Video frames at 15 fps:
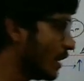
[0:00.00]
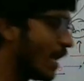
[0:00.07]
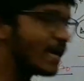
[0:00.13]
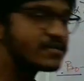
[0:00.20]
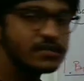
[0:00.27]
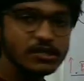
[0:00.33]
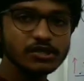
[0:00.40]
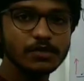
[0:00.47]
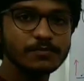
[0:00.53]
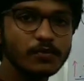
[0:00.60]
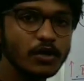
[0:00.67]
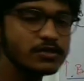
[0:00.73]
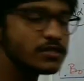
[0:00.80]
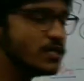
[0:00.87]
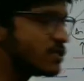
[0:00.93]
relaxation
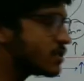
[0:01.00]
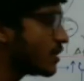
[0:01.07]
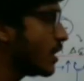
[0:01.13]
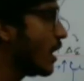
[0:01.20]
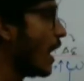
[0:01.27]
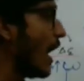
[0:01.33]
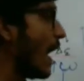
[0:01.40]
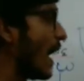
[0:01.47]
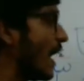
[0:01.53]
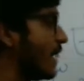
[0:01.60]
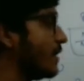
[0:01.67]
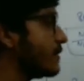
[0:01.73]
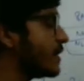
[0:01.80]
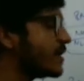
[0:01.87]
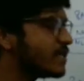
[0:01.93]
process,
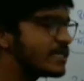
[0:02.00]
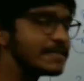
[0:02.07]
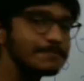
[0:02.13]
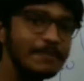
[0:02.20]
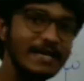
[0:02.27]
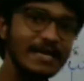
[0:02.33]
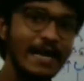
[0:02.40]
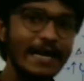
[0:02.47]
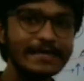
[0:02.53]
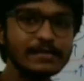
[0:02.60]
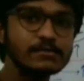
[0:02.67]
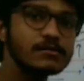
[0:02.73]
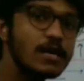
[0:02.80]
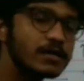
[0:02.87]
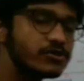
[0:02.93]
and there is a spin
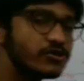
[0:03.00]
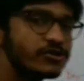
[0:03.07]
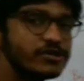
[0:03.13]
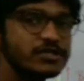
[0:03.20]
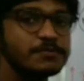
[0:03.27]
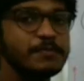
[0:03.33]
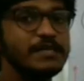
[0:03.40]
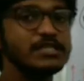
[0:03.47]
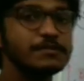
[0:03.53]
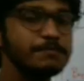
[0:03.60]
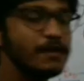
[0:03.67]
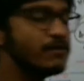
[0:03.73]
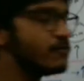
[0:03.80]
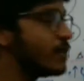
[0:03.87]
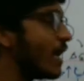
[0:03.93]
lattice reduction,
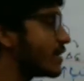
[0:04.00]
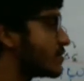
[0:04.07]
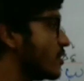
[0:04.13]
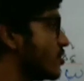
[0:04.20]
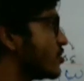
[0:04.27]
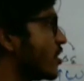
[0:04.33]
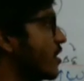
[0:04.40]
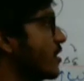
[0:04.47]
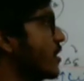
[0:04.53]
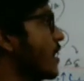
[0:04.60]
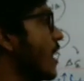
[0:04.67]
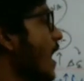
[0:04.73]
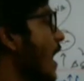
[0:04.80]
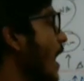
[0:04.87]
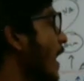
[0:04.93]
spin
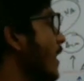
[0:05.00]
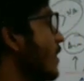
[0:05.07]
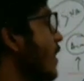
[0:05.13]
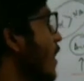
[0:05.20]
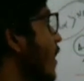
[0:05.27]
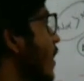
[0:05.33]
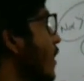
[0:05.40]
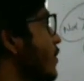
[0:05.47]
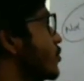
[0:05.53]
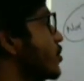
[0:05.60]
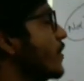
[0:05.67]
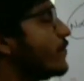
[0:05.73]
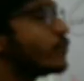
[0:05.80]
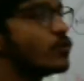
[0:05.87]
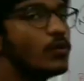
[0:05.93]
relaxation, and
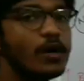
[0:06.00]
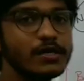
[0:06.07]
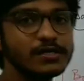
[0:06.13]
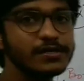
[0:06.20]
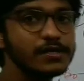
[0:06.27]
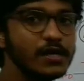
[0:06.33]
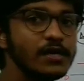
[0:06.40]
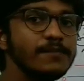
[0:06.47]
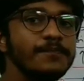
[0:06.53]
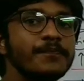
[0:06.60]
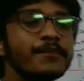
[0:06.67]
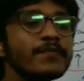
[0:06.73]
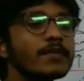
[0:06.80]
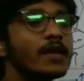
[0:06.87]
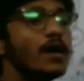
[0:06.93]
shift towards
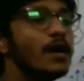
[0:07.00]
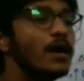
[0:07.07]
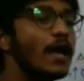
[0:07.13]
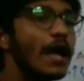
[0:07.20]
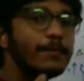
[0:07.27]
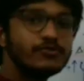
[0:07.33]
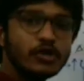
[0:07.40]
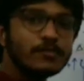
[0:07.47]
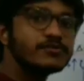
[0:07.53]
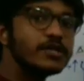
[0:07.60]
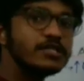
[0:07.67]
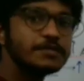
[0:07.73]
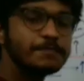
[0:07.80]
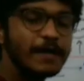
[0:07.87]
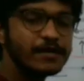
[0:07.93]
the
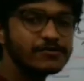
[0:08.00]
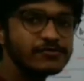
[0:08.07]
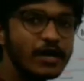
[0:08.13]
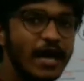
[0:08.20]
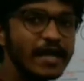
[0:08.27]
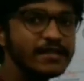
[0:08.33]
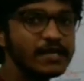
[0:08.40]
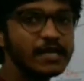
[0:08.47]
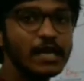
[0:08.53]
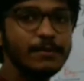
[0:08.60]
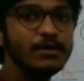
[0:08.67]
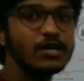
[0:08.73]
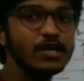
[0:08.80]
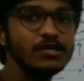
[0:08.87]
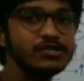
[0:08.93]
absorption spectra and the
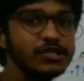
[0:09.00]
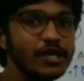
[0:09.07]
chemical